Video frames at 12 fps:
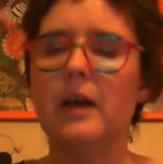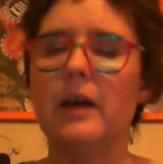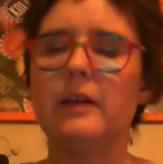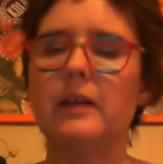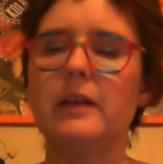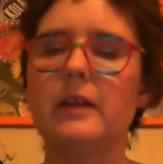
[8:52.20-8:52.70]

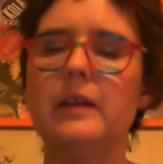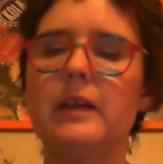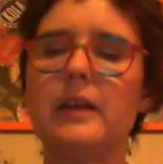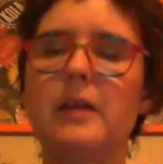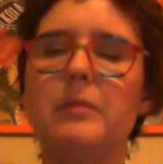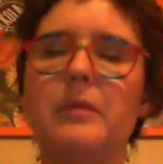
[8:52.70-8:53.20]
and I
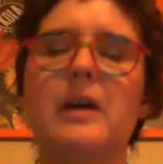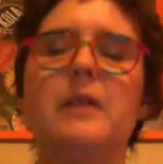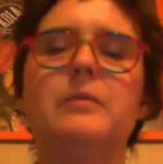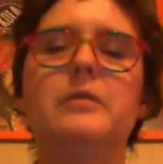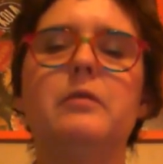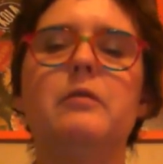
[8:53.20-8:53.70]
think that
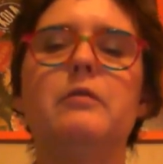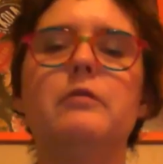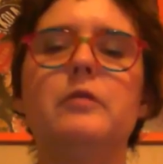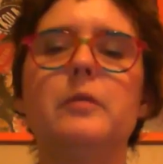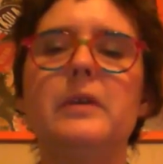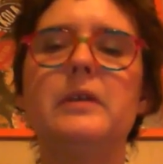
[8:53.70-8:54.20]
perhaps there ought
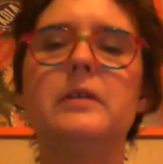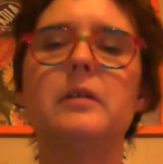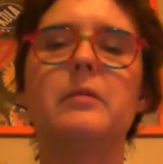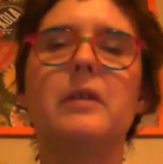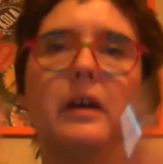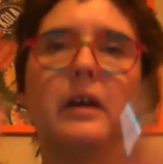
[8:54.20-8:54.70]
to be
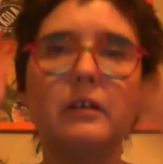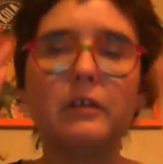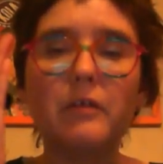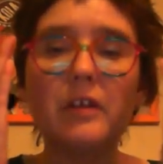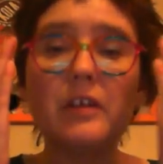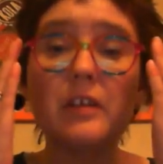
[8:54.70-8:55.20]
some kind of
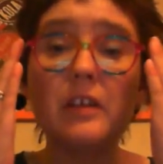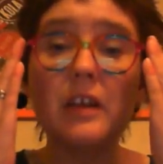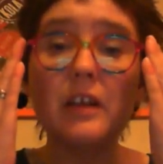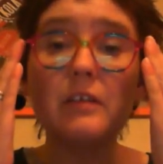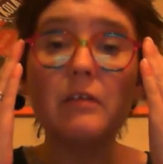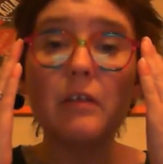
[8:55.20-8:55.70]

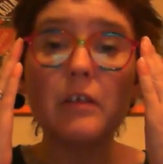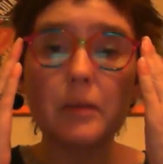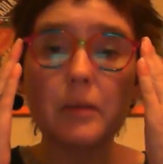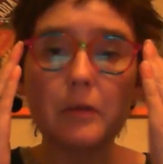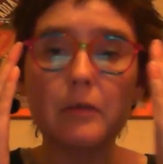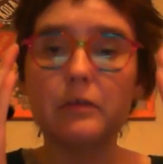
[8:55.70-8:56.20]
questionnaire to
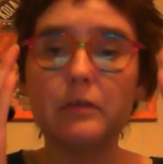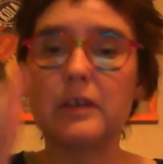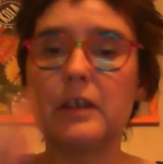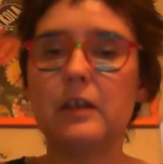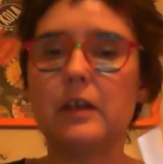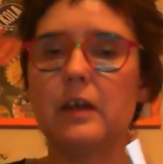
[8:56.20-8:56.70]
ask about your
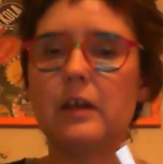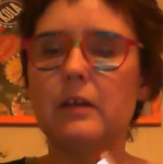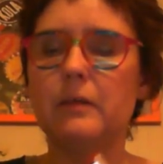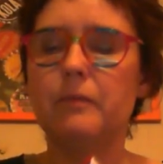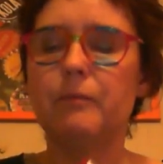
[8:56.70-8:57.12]
skin colour.